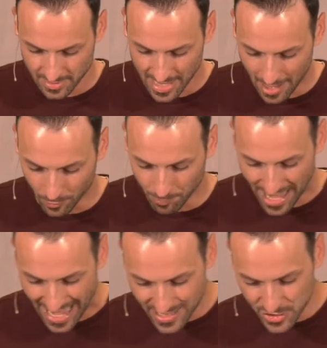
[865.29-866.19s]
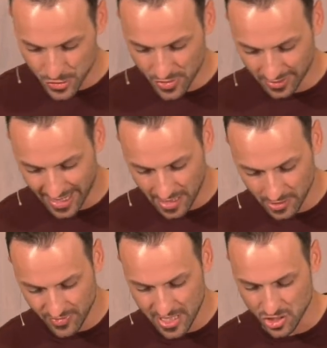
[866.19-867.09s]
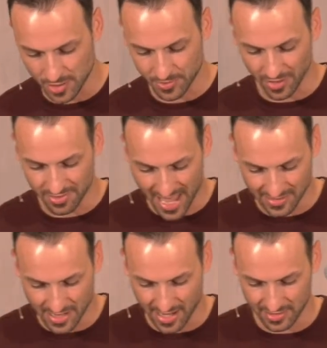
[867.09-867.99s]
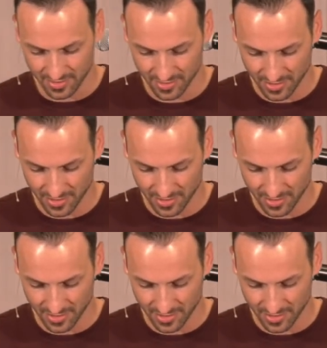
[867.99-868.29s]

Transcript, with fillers: I will pass through the land of Egypt on that night